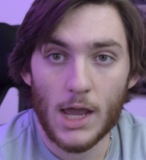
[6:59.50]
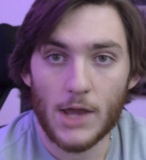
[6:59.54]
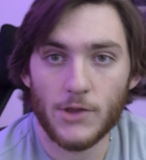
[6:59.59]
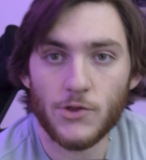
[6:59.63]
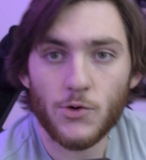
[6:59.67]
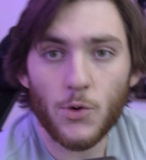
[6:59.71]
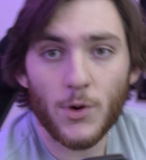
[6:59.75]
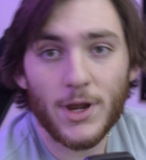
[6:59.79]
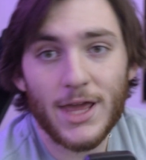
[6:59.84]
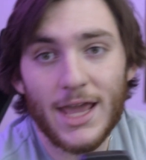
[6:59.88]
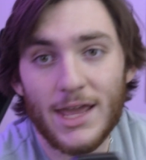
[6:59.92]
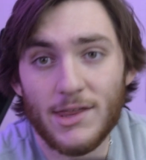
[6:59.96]
In
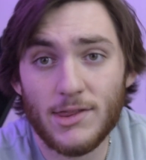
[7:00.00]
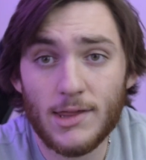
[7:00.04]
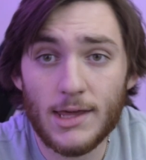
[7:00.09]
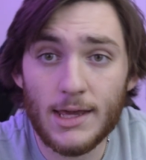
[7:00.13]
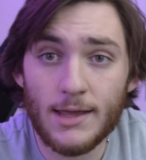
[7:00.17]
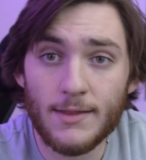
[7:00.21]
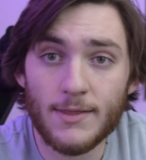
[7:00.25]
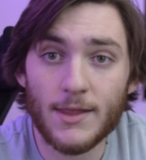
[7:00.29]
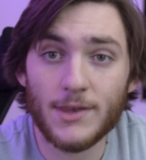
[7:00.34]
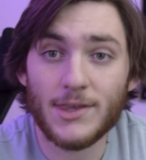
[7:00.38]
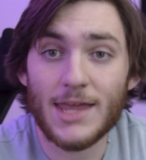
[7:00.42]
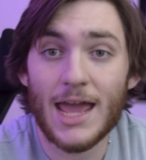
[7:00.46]

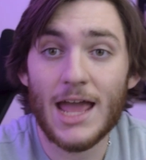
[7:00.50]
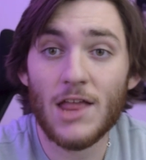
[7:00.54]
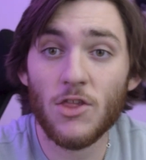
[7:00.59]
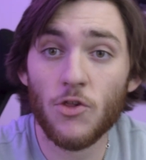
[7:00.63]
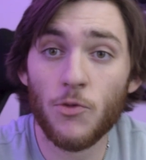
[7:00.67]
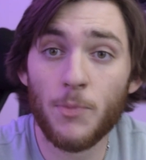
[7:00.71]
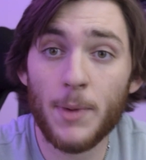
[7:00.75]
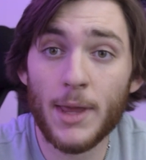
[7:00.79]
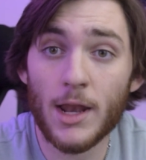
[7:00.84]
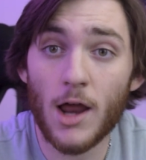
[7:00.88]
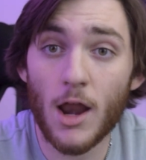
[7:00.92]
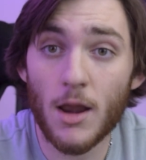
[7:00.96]
2018, the
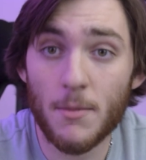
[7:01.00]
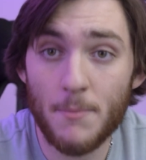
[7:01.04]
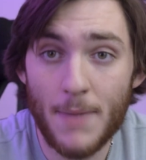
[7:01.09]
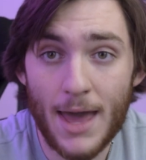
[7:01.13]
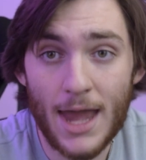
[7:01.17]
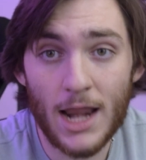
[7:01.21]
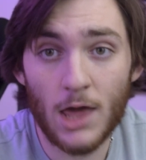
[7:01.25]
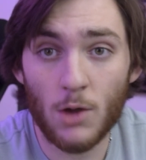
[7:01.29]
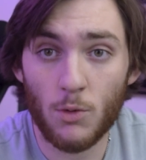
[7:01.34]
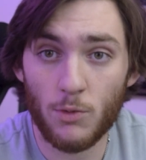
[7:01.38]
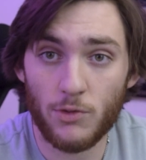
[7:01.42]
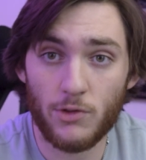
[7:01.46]
10-speed
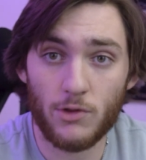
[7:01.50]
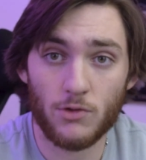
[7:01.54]
automatic was